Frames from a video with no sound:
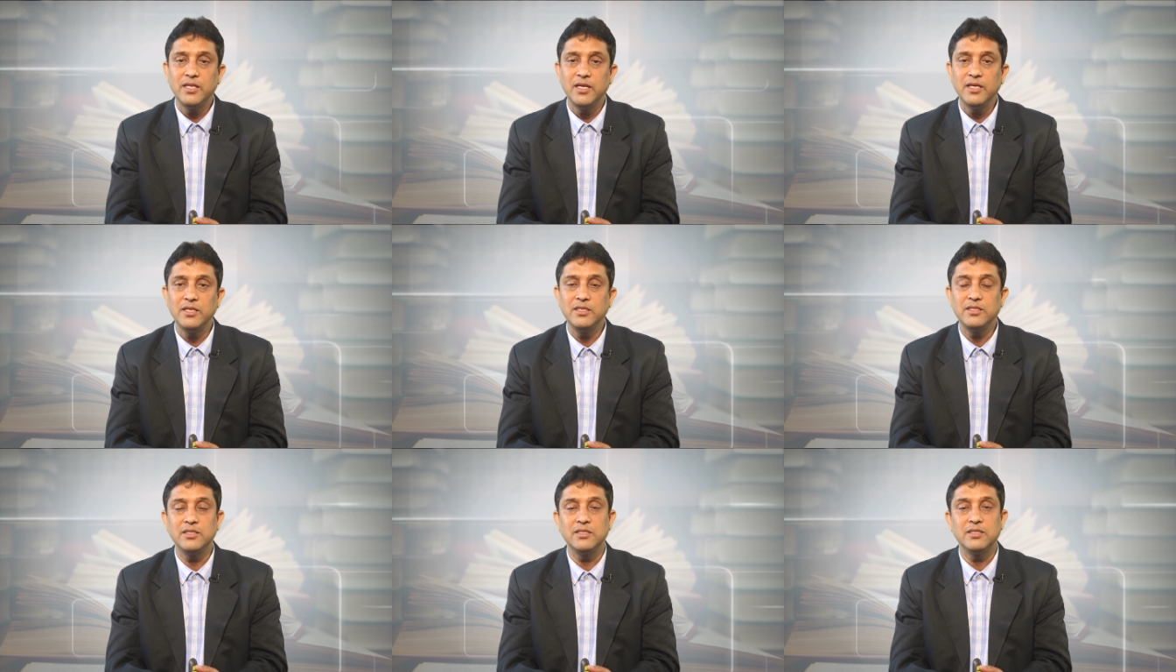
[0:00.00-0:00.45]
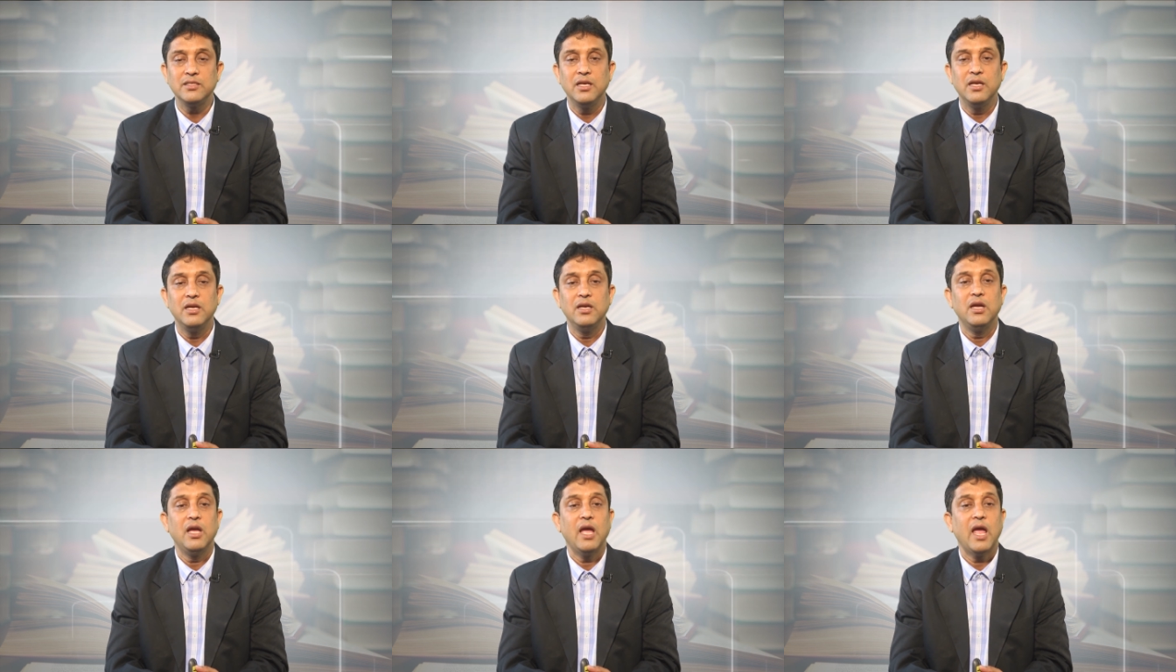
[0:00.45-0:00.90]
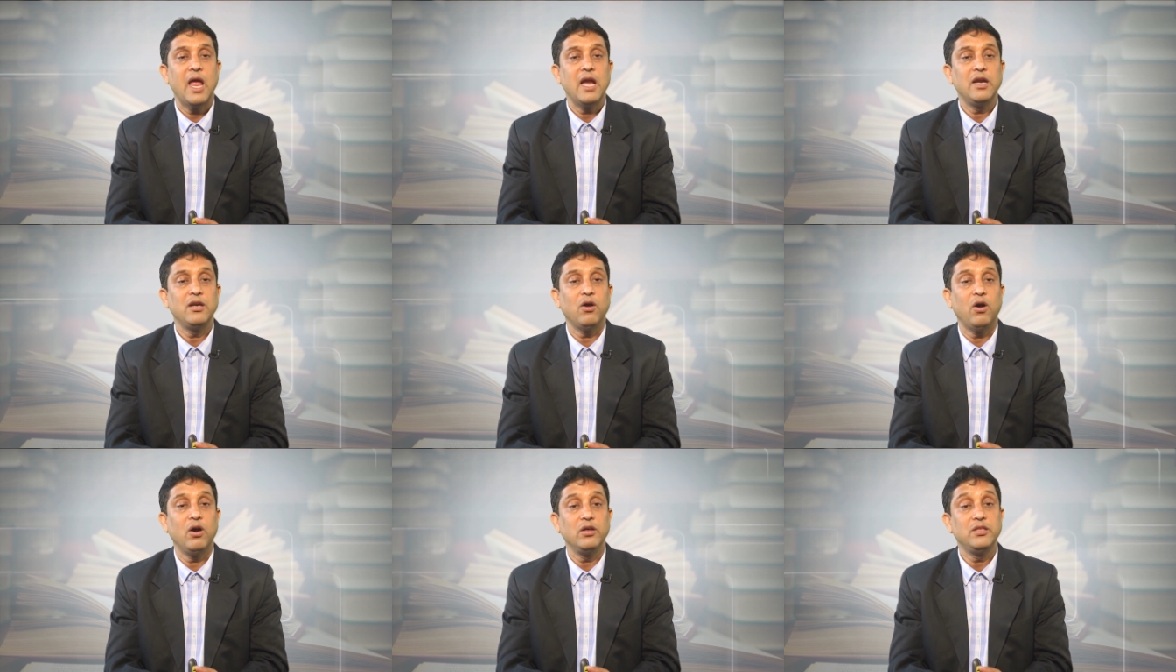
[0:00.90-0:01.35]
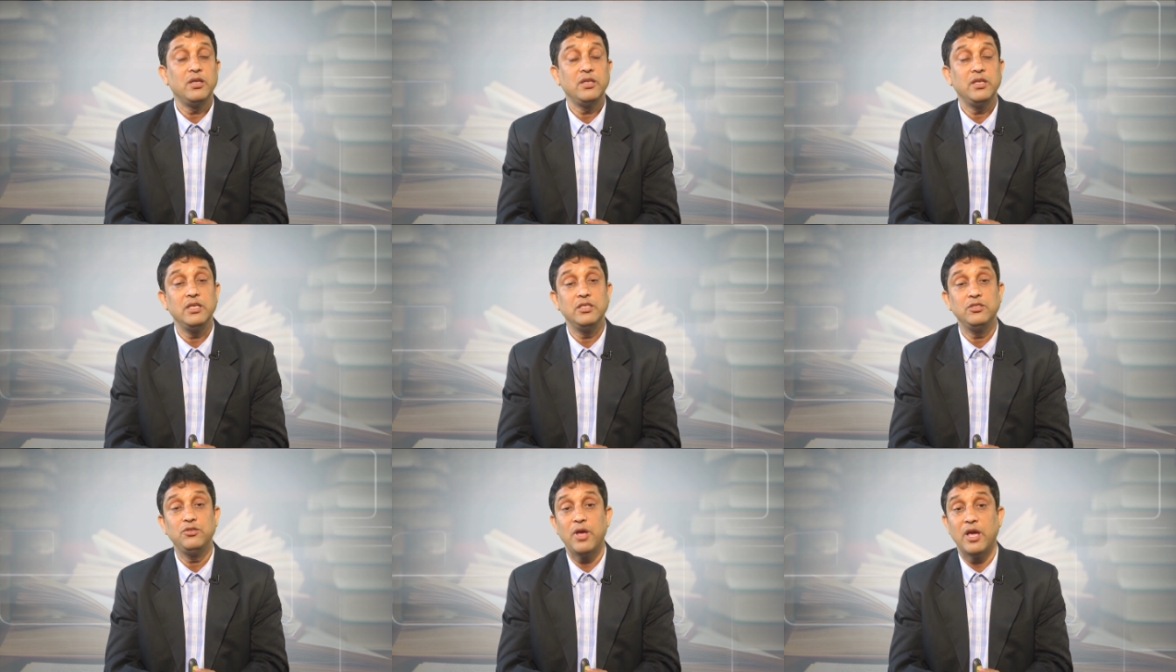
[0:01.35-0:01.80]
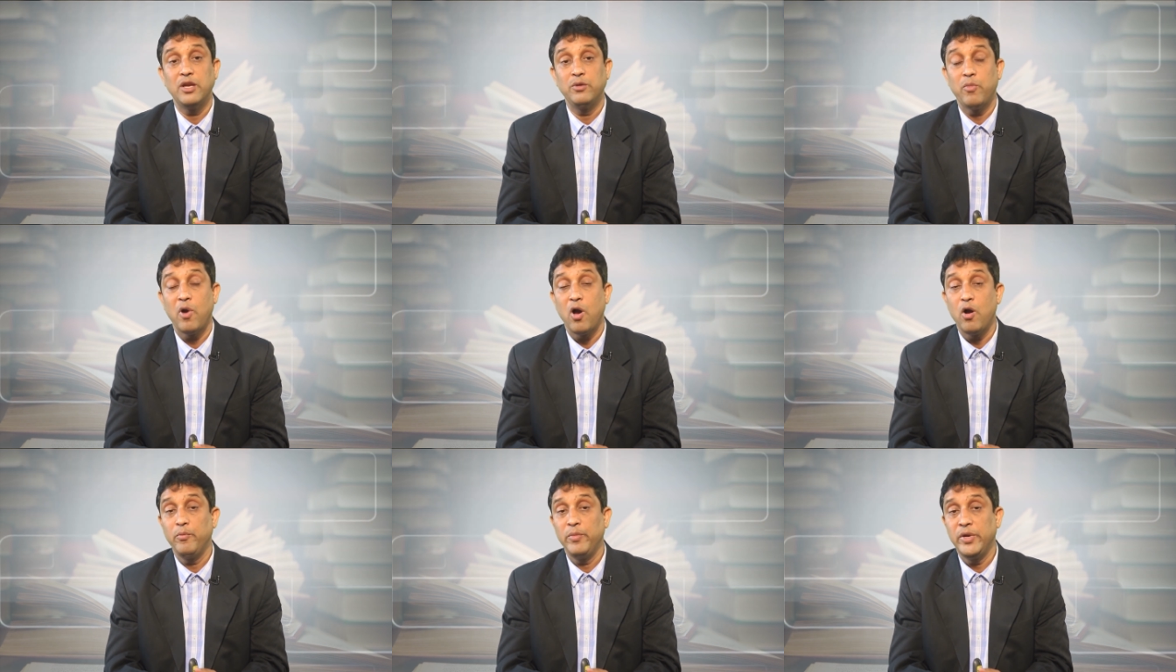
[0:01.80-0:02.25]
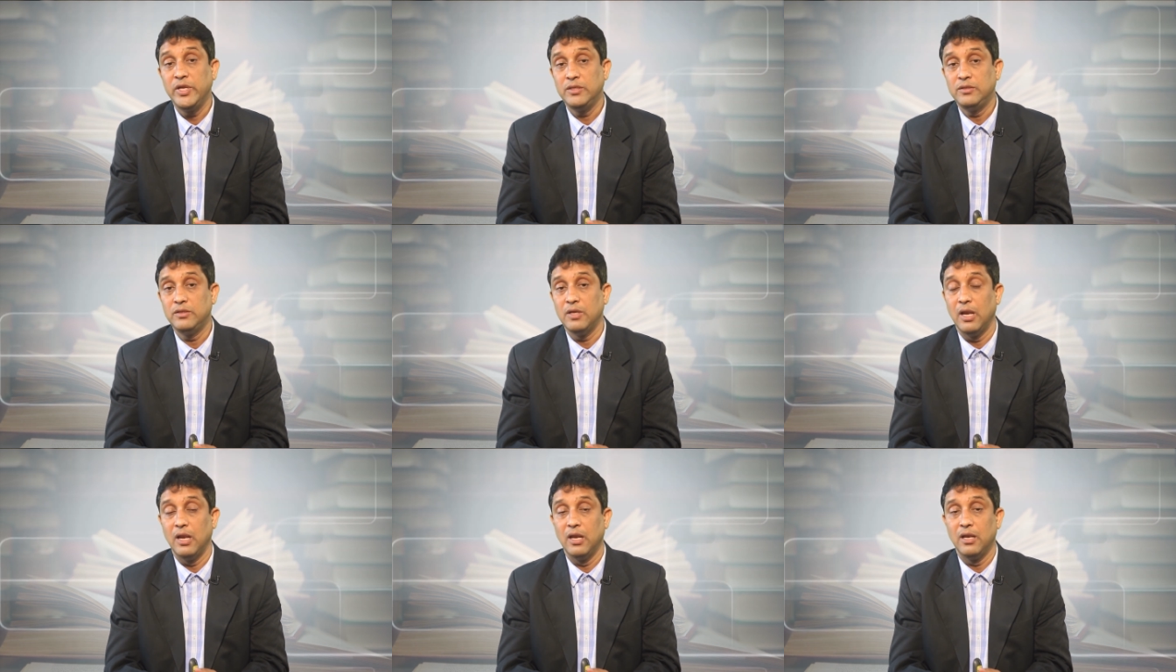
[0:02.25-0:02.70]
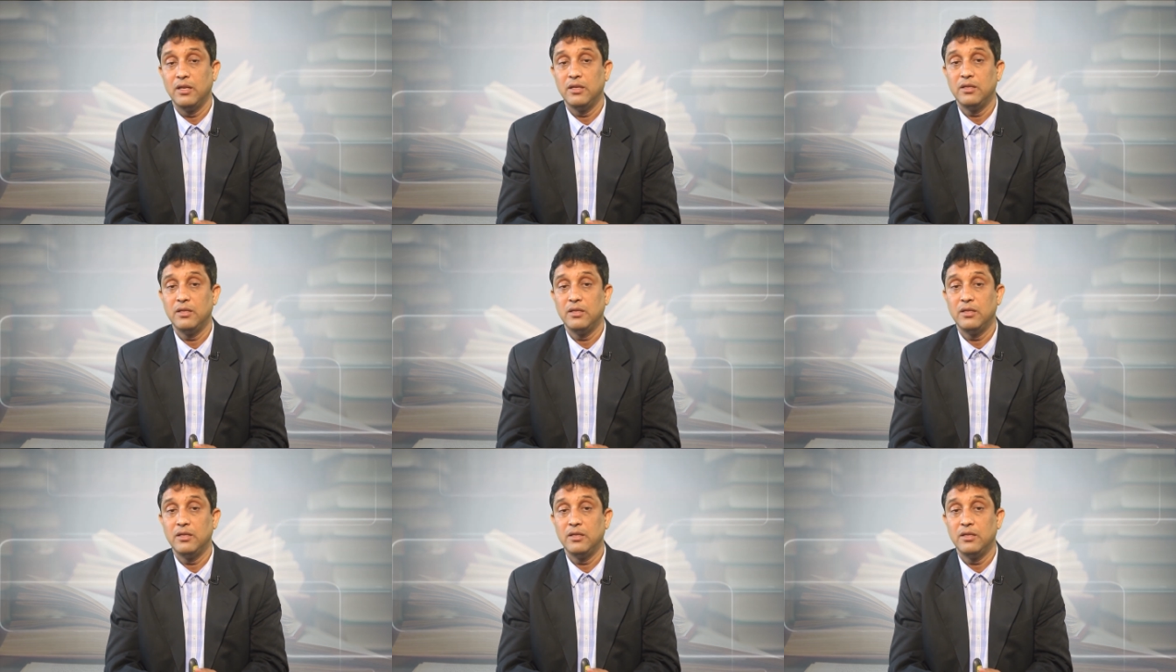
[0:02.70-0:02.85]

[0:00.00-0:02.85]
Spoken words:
things and other is the environmental,